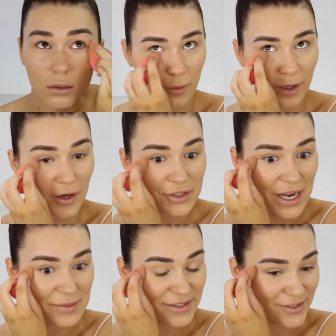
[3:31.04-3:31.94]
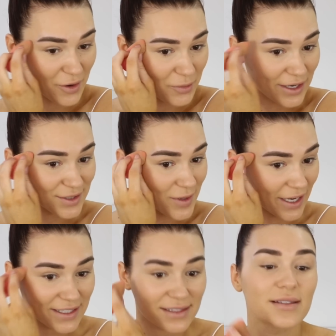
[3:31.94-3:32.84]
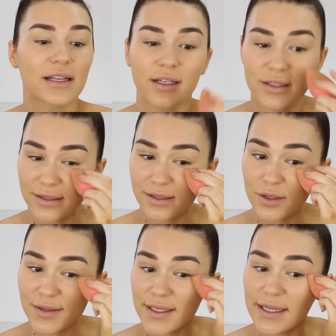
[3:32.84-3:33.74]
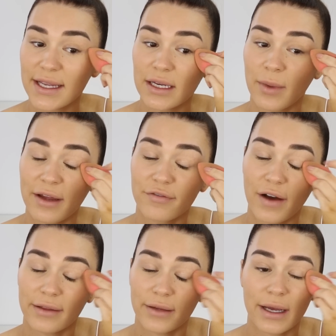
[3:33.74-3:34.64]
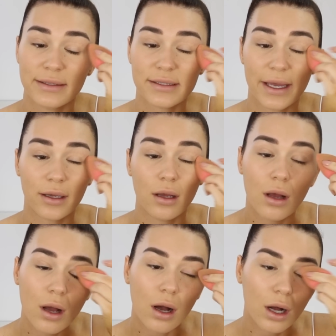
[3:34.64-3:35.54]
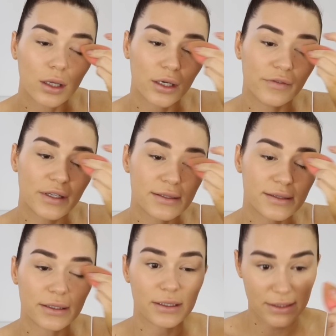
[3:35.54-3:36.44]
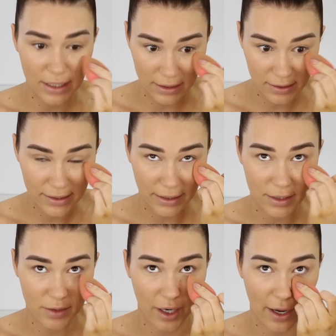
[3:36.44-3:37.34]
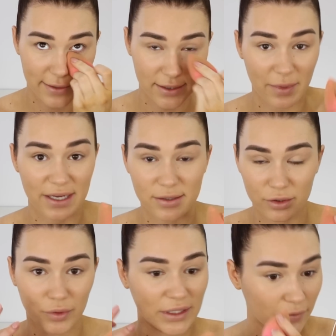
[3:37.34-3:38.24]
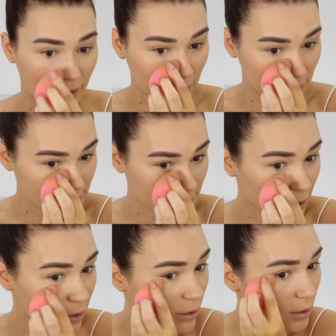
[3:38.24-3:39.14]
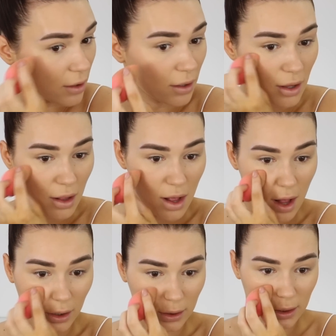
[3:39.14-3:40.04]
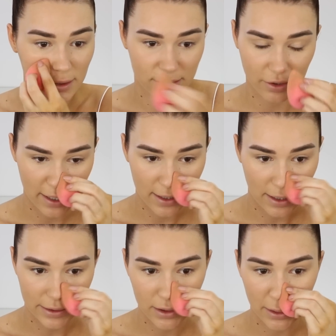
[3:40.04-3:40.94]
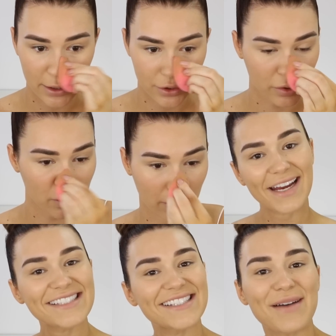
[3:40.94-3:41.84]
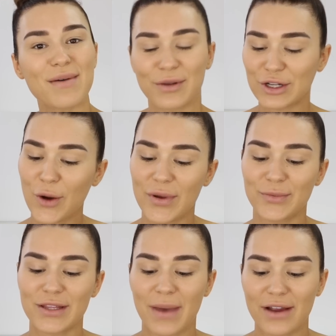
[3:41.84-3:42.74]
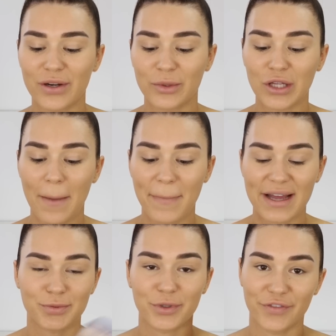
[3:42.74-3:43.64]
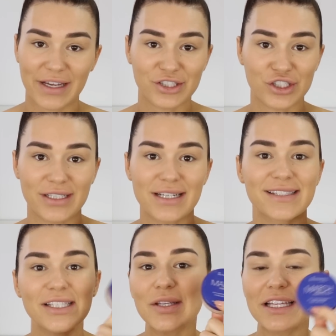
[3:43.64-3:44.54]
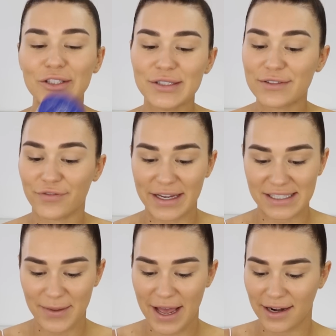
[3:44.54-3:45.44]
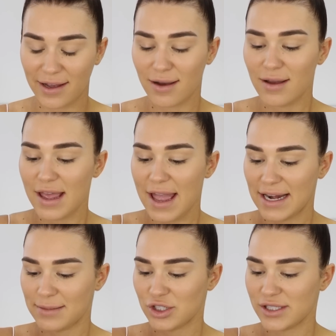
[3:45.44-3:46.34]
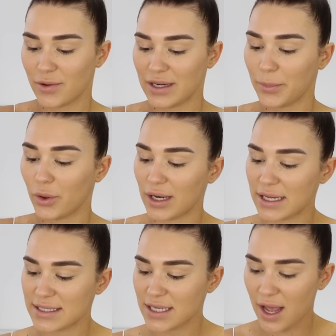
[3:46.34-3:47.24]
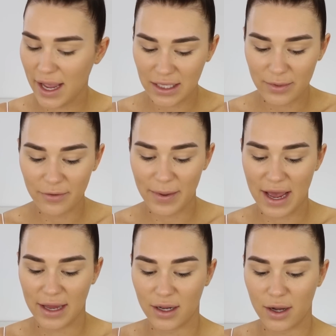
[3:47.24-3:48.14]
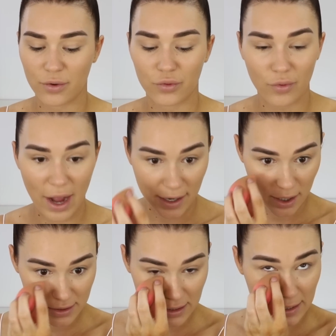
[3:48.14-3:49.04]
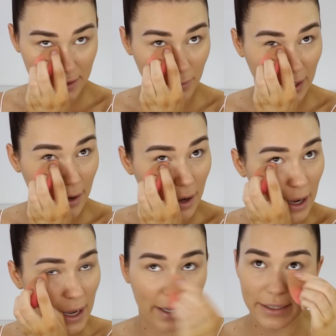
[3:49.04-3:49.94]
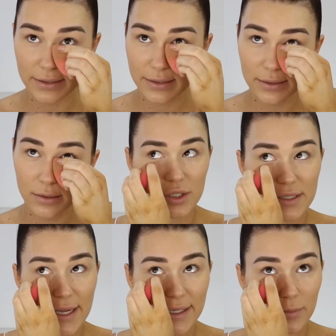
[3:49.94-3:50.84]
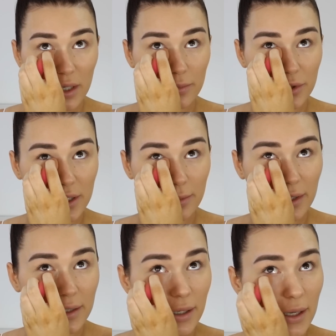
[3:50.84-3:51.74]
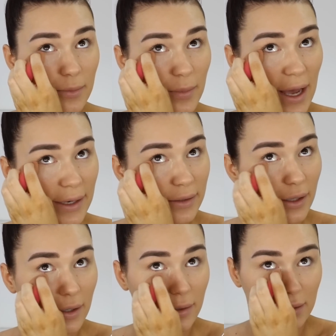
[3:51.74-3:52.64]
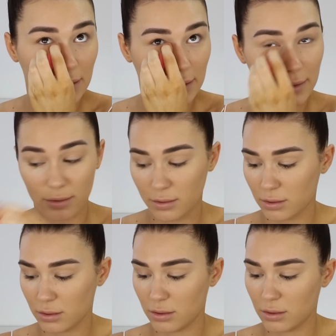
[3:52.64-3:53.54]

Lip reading: Oh my gosh, I'm so impressed with that concealer because it's not sitting in my fine lines like a lot of concealer does. Like under my eyes, it makes it look really wrinkly, so looks great, nice and natural. Next up, I'm gonna go in with my Rimmel Match Perfection Silky Loose Face Powder. And I'm just going to put a tiny bit of powder right underneath my eyes. Just taking my beauty blender and patting that under here.